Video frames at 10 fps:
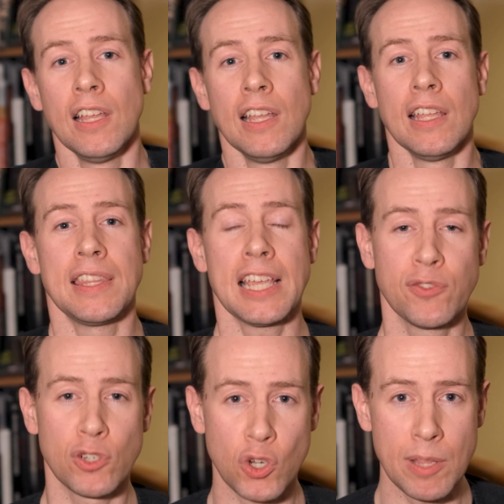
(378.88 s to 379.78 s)
Thanks for
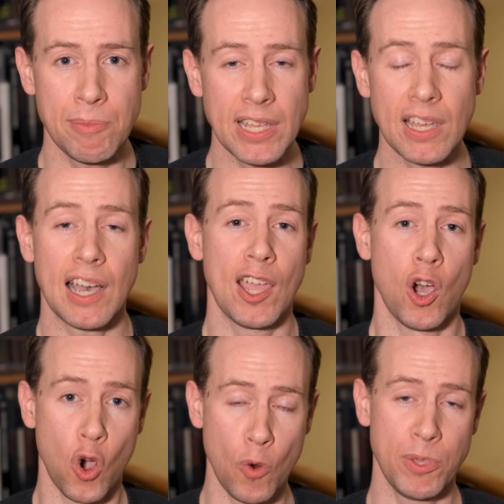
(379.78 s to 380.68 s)
joining me. I
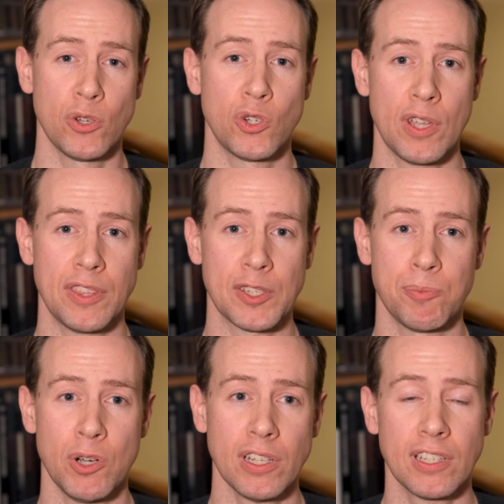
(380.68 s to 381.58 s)
hope you enjoyed this
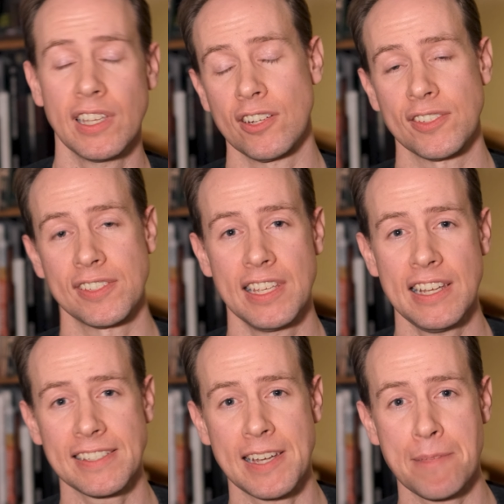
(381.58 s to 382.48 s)
book, and I'll see you
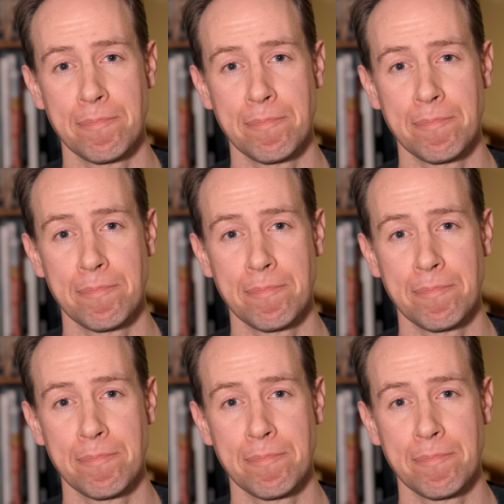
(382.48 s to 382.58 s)
next time.